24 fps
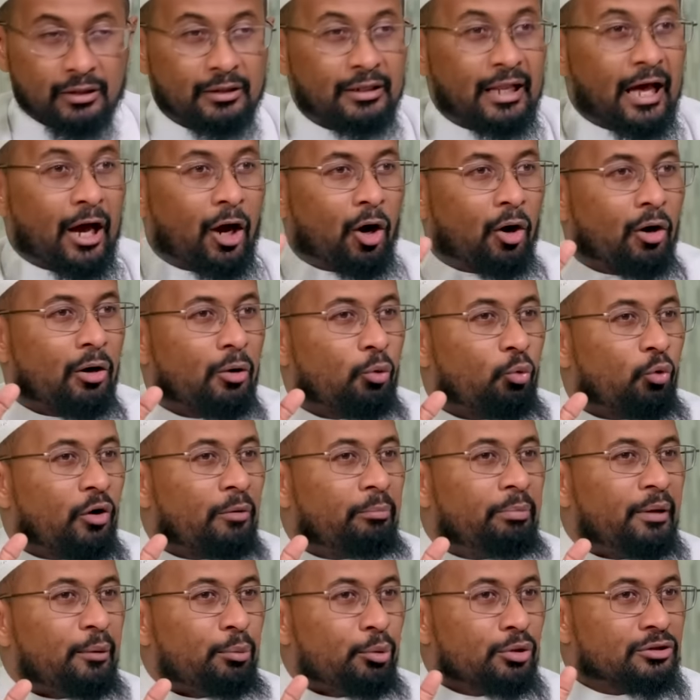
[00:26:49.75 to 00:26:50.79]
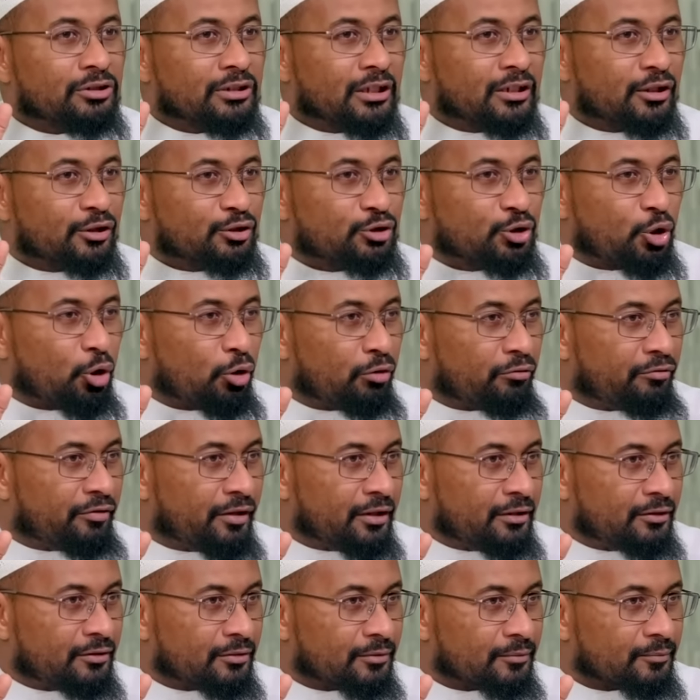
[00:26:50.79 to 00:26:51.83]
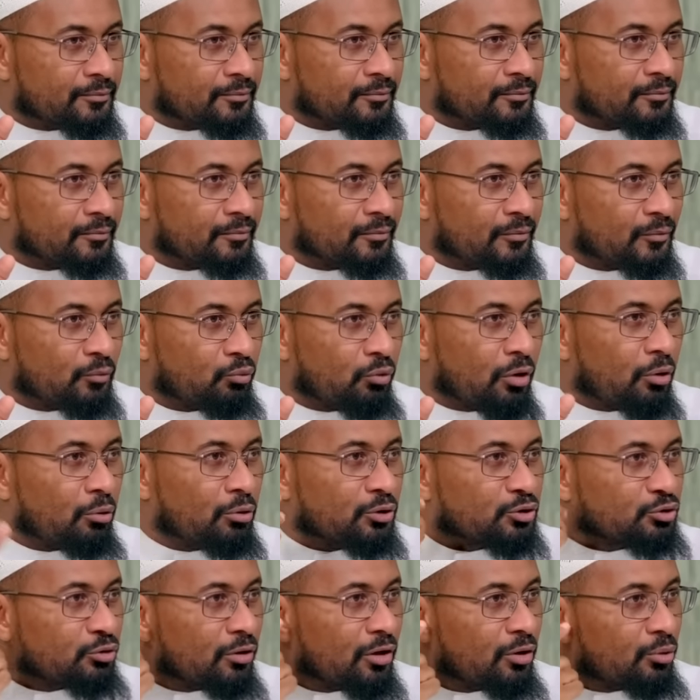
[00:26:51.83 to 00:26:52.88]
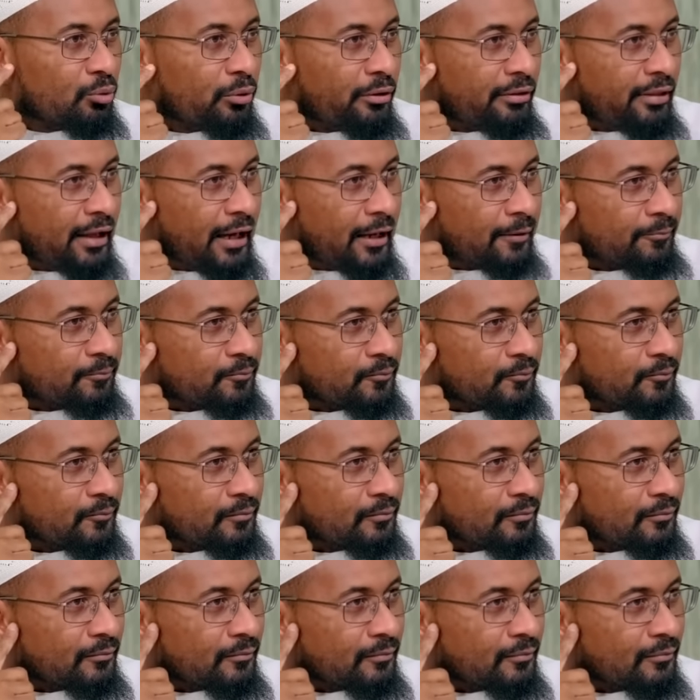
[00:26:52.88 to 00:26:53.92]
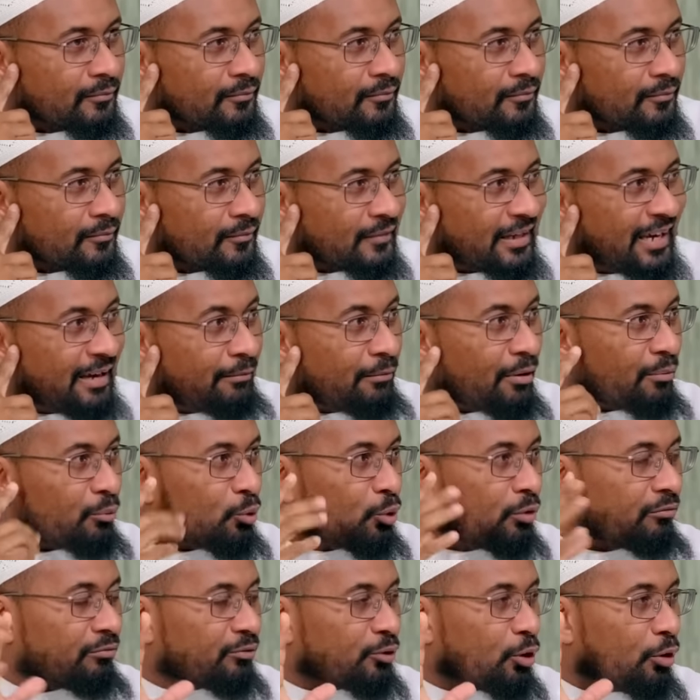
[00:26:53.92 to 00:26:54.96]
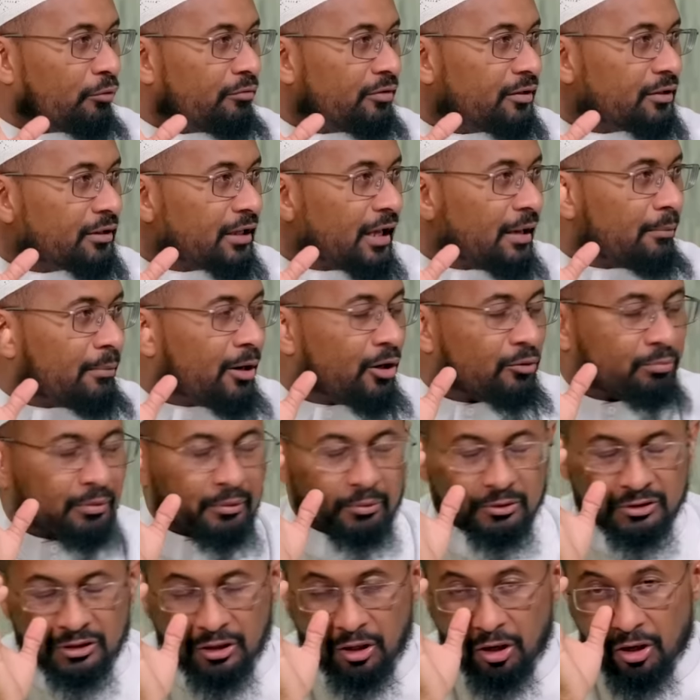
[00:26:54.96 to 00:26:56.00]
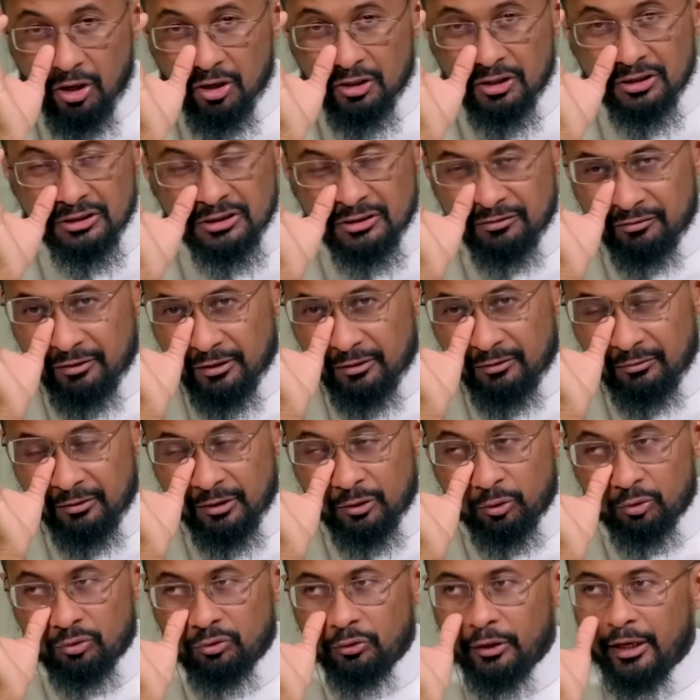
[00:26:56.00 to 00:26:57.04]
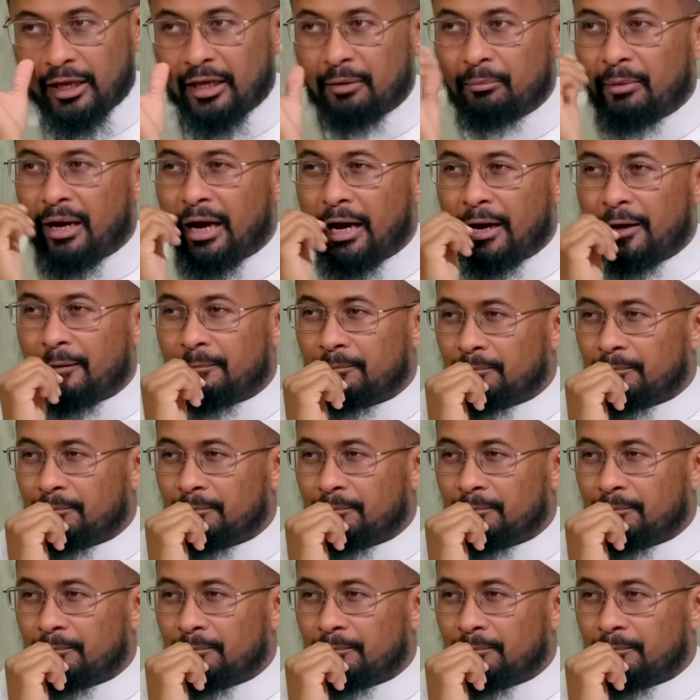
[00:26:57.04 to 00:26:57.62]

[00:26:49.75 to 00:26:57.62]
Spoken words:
Now, when people said it's COVID, what was wrong with that? I remember when COVID came out, people said, oh, this is fitna to duhayma.